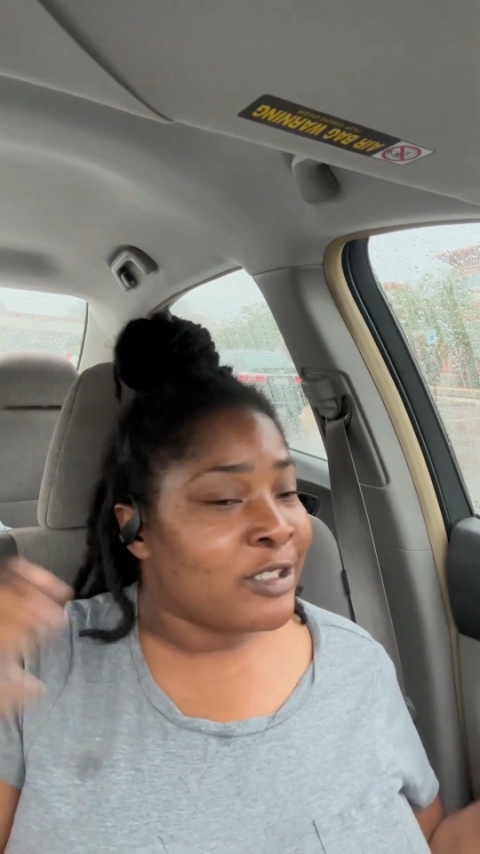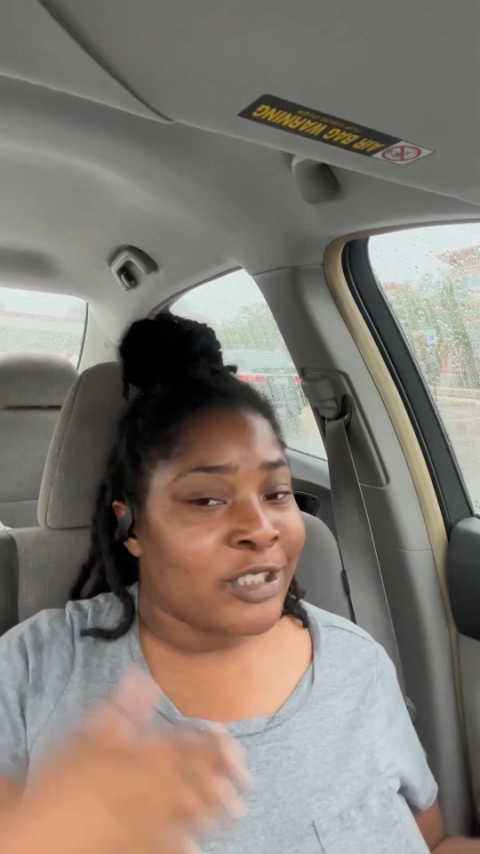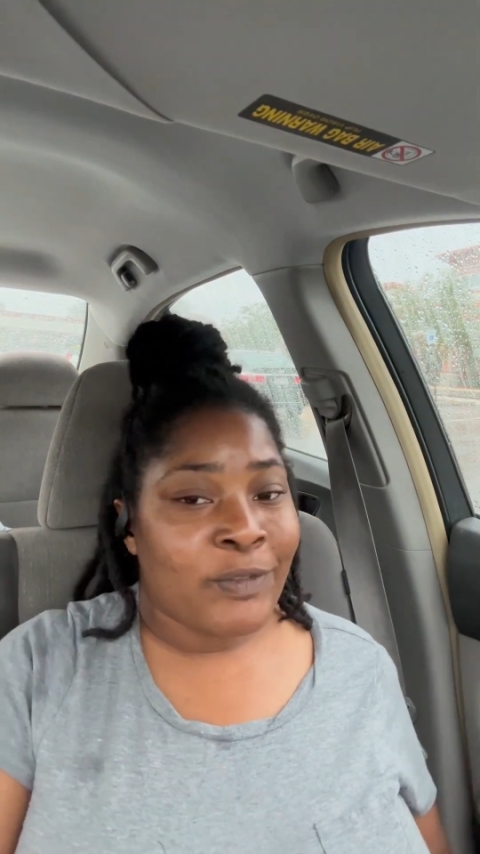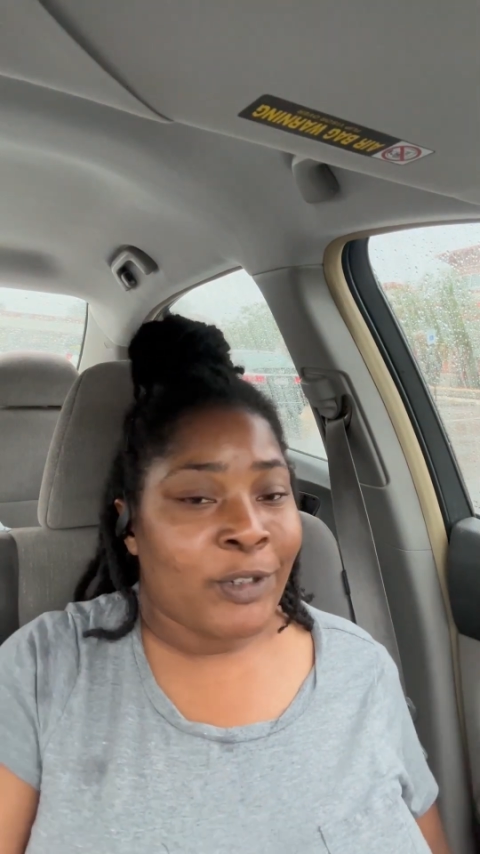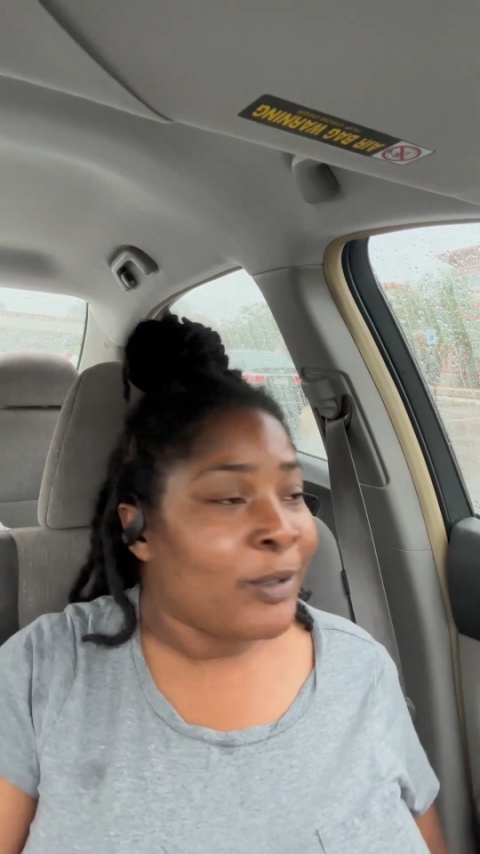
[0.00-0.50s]

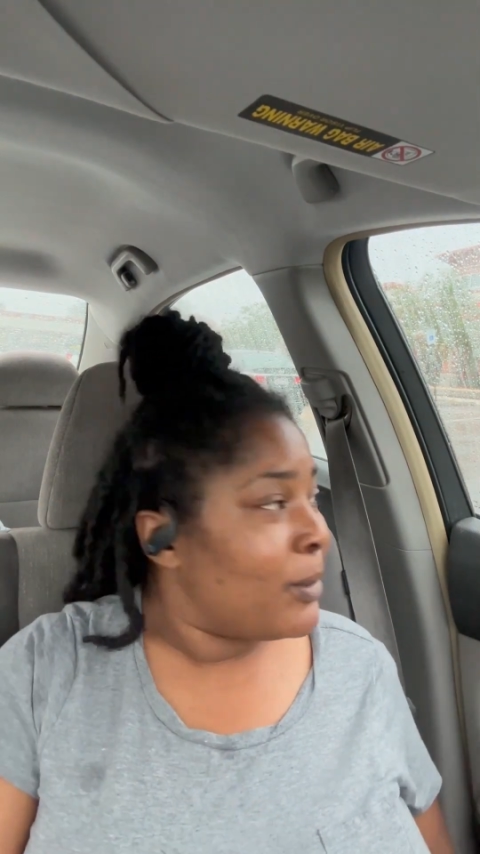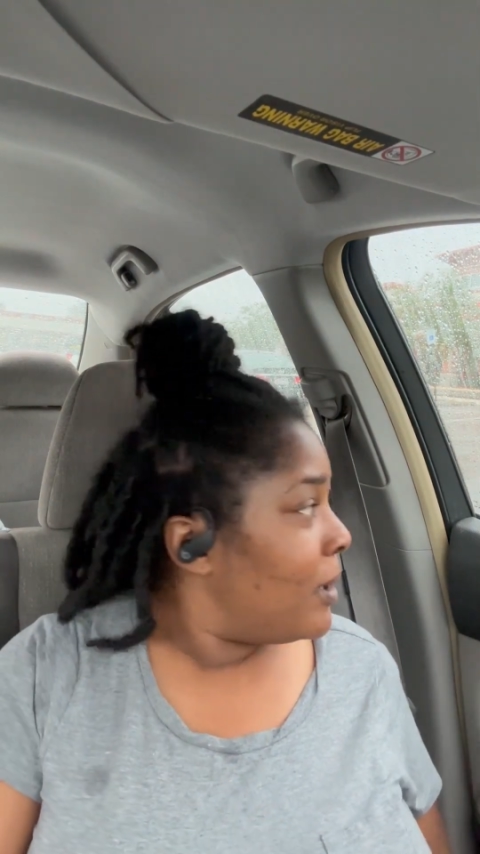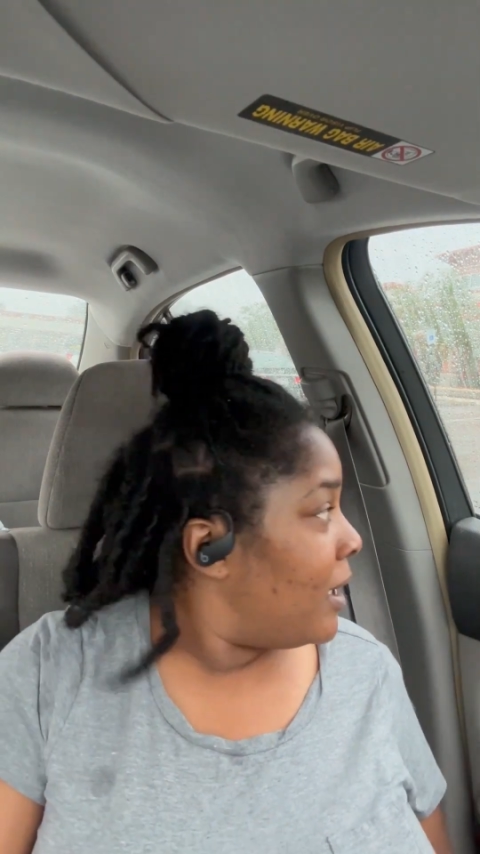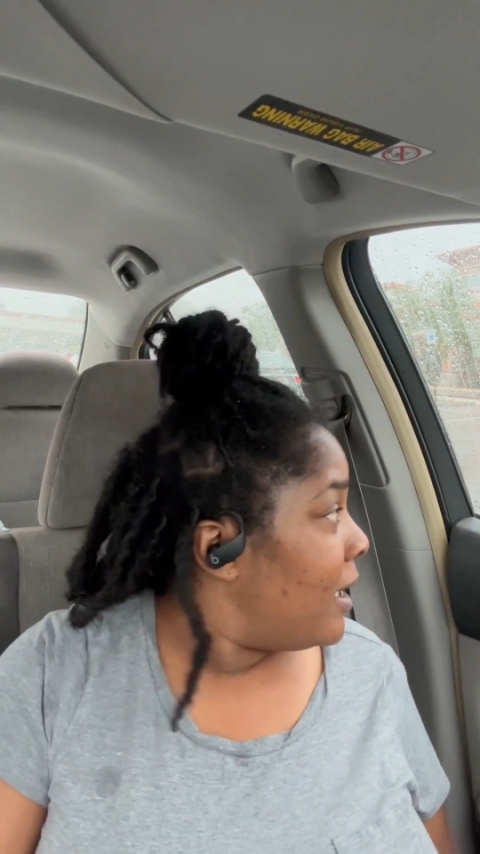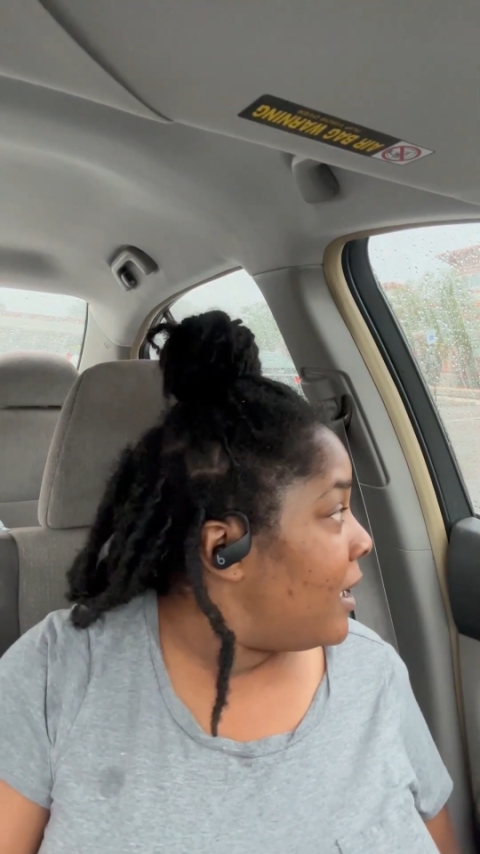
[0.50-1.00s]
General
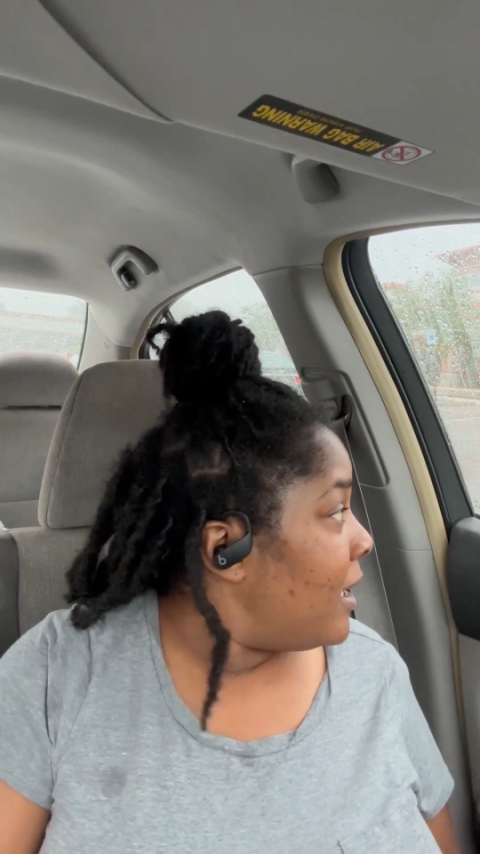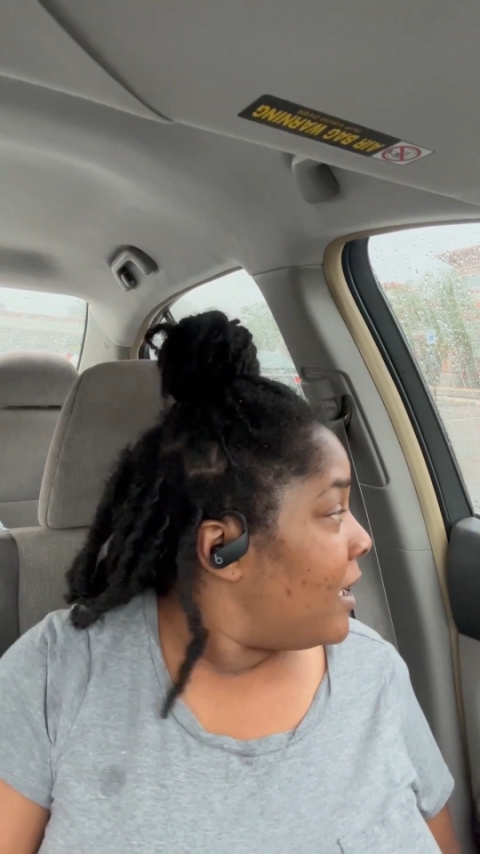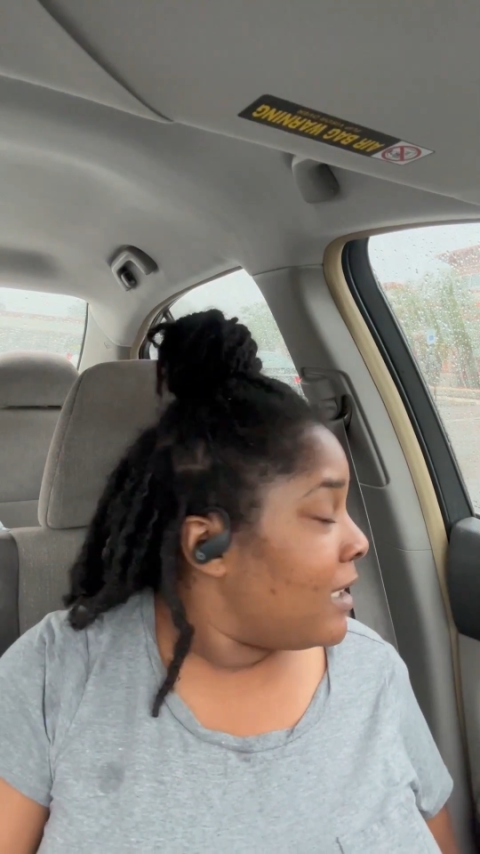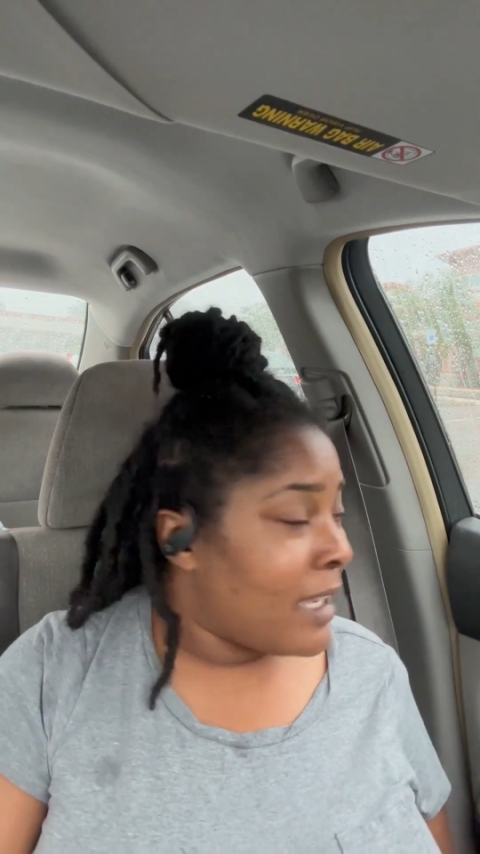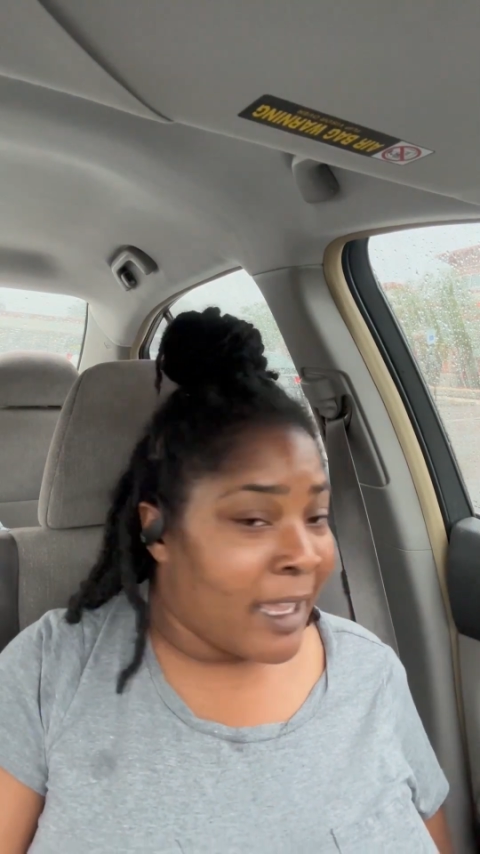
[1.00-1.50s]

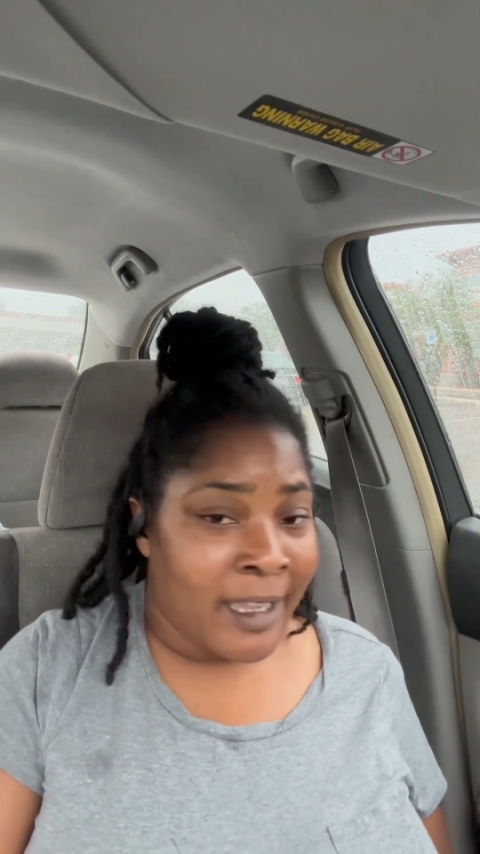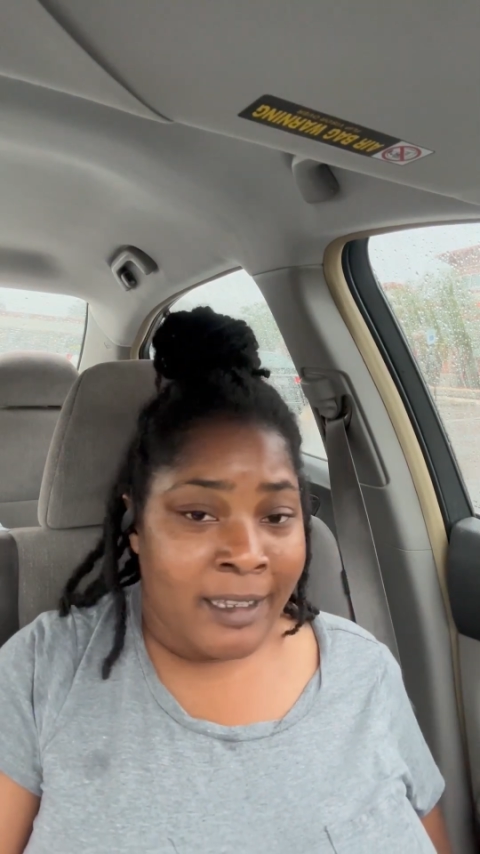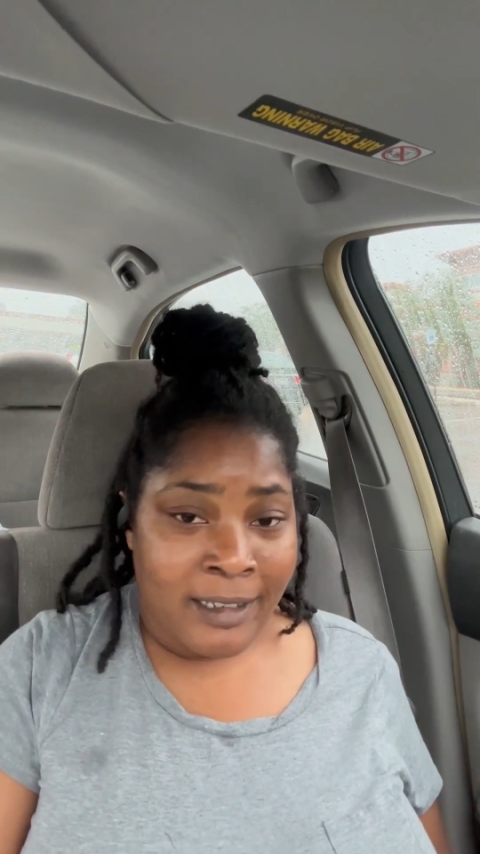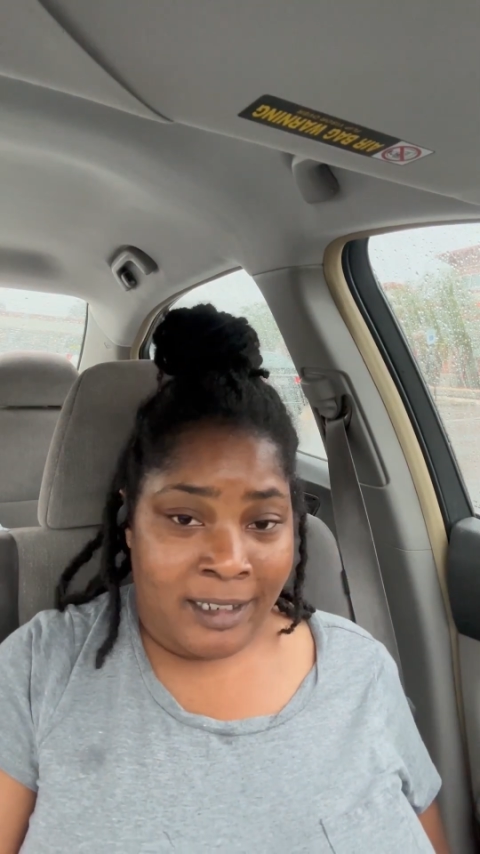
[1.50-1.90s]
day.